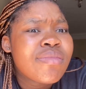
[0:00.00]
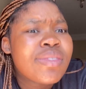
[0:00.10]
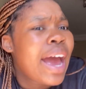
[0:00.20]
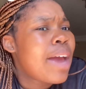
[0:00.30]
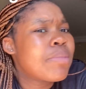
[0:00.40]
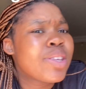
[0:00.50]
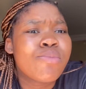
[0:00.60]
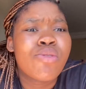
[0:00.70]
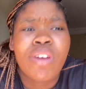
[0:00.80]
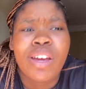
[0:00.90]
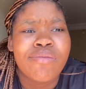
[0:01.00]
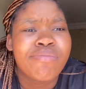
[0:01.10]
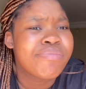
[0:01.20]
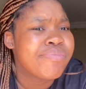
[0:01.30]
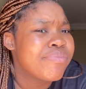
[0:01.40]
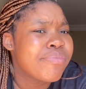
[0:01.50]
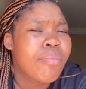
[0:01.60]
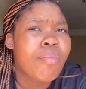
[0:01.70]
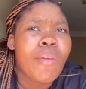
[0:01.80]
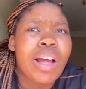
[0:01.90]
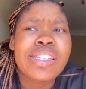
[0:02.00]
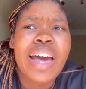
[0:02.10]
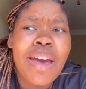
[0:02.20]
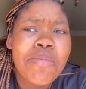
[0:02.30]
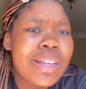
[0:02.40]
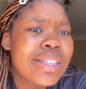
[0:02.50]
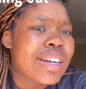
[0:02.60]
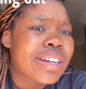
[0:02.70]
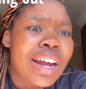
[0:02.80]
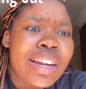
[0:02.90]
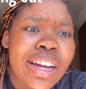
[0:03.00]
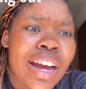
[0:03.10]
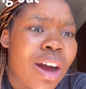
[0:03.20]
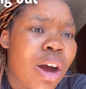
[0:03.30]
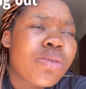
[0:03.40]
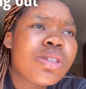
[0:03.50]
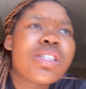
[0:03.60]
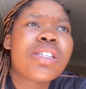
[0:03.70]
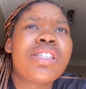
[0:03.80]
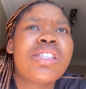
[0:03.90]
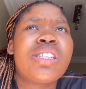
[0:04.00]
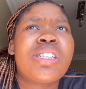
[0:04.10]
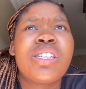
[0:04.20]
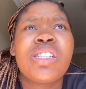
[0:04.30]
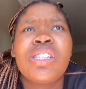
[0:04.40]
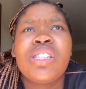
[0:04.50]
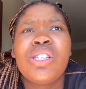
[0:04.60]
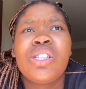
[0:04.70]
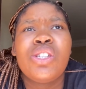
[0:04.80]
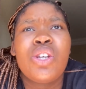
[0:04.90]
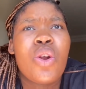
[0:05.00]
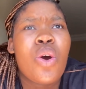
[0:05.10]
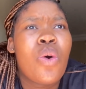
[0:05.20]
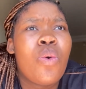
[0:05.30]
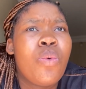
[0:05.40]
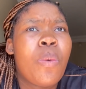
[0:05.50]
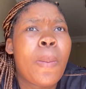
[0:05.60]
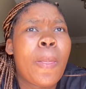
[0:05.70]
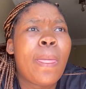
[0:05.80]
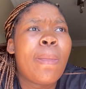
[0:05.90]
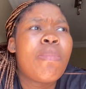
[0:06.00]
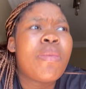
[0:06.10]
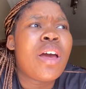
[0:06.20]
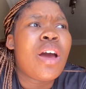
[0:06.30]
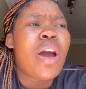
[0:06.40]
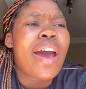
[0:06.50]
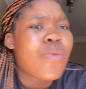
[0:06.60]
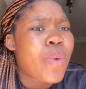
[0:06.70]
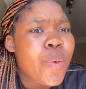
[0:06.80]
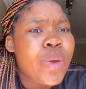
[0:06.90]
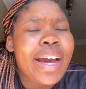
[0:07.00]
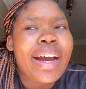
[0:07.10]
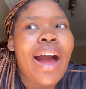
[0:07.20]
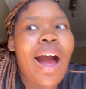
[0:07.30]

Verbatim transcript: Time is moving. Time is running out, you know? And where we, like,